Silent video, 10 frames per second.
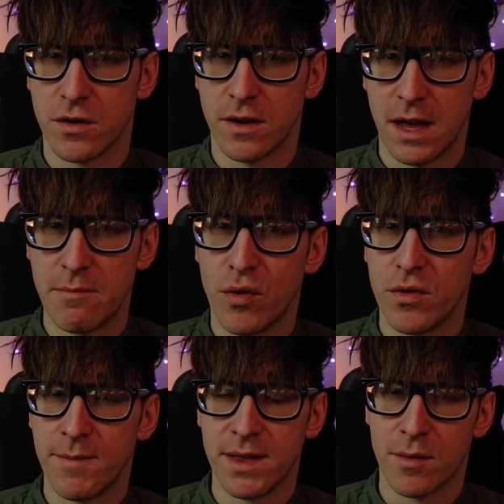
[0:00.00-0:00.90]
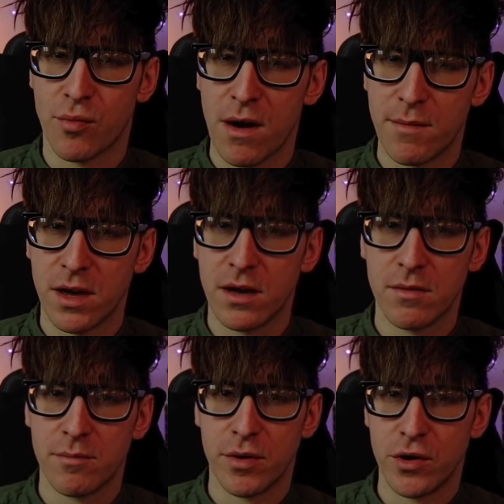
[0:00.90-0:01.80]
import them into Premiere,
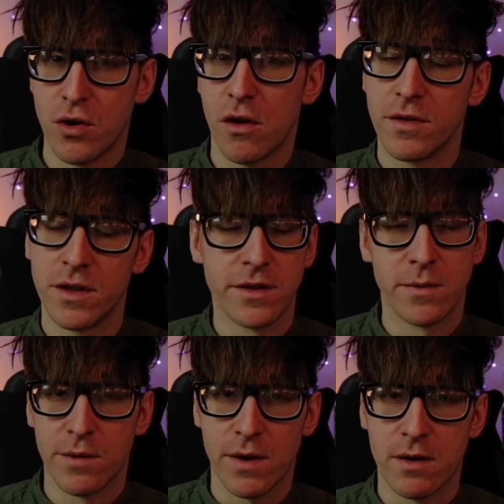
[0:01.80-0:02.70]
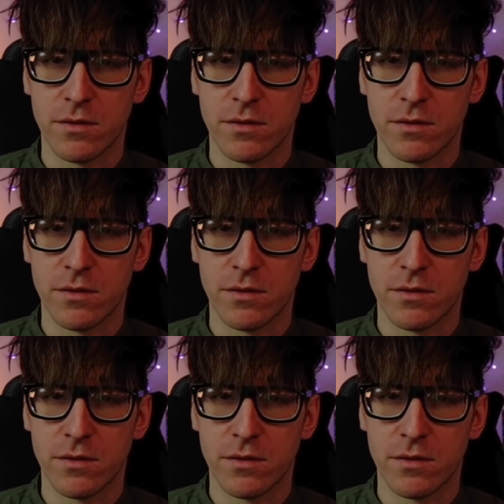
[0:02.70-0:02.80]
but not the other way around.